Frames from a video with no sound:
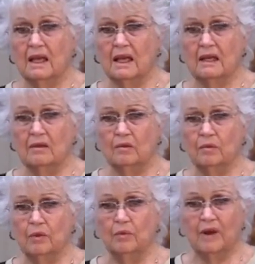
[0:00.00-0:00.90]
And
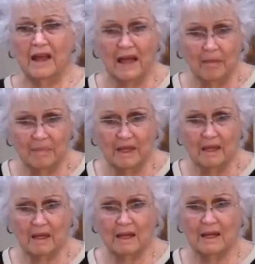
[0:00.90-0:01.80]
we were
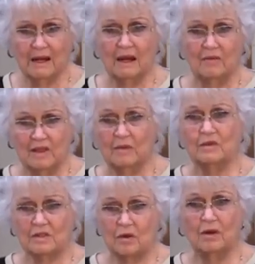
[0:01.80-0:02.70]
happy, and everything
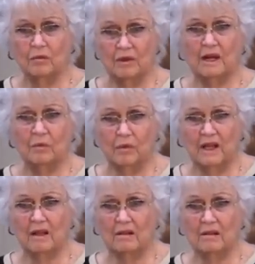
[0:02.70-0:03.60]
was going really
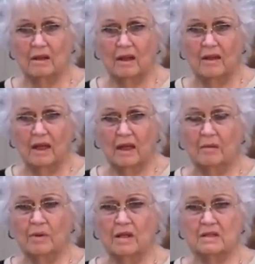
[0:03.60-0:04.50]
well.
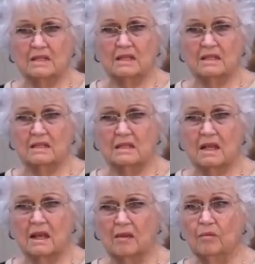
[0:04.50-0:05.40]
And Paul says,
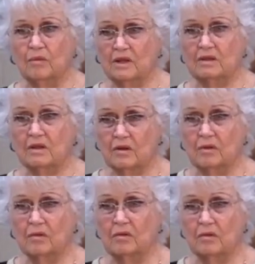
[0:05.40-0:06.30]
I want to
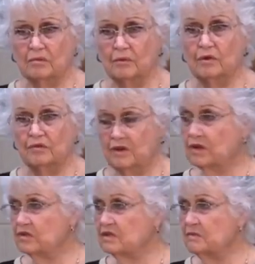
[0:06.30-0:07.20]
go move to
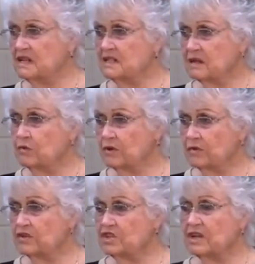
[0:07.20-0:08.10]
Costa Mesa and
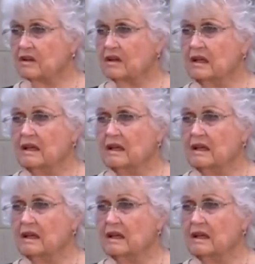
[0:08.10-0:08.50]
work with Chuck.